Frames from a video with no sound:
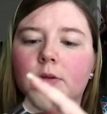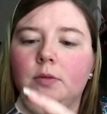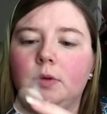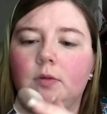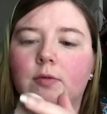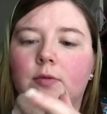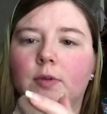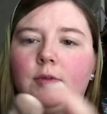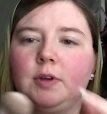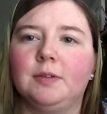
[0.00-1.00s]
a really
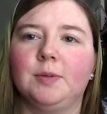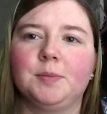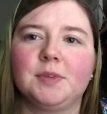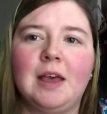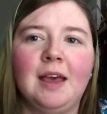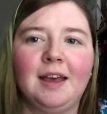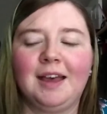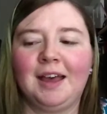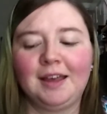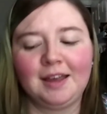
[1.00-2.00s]
fluffy, oops,
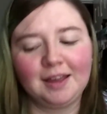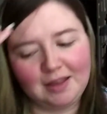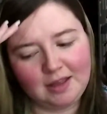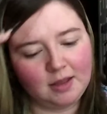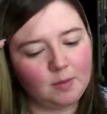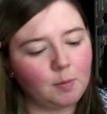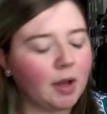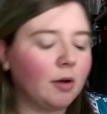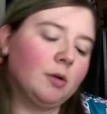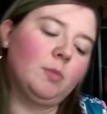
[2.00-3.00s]

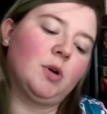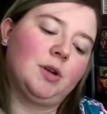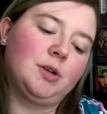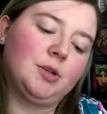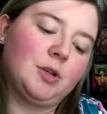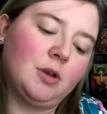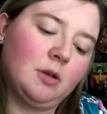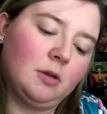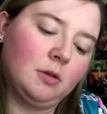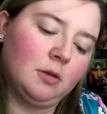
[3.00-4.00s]
powder brush.
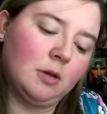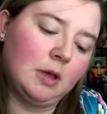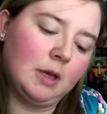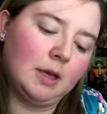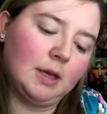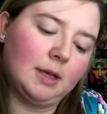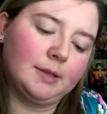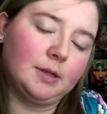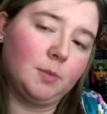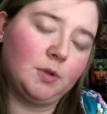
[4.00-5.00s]

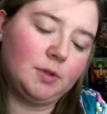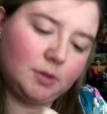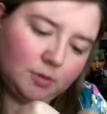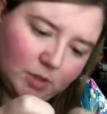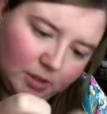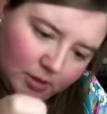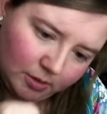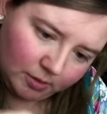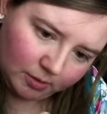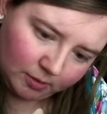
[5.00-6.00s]
It's almost too big
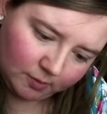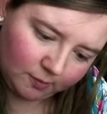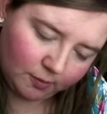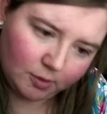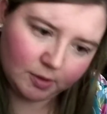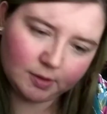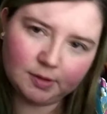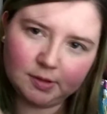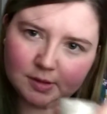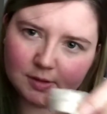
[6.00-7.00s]
for
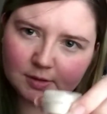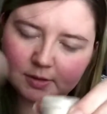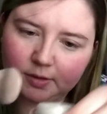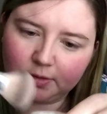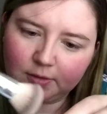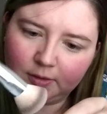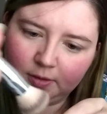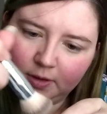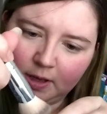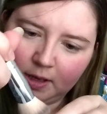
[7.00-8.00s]
this little
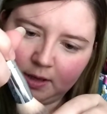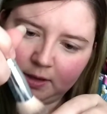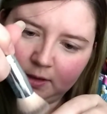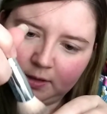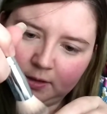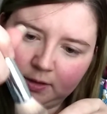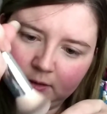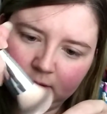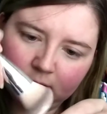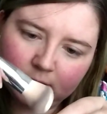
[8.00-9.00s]

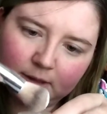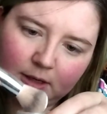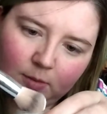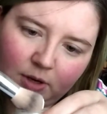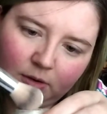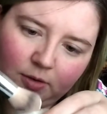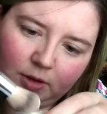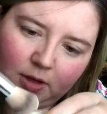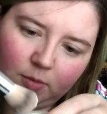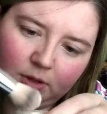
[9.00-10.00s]
setting powder
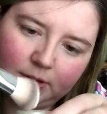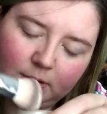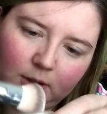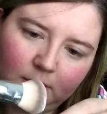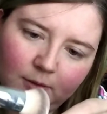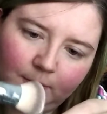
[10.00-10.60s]
thing, but it's okay.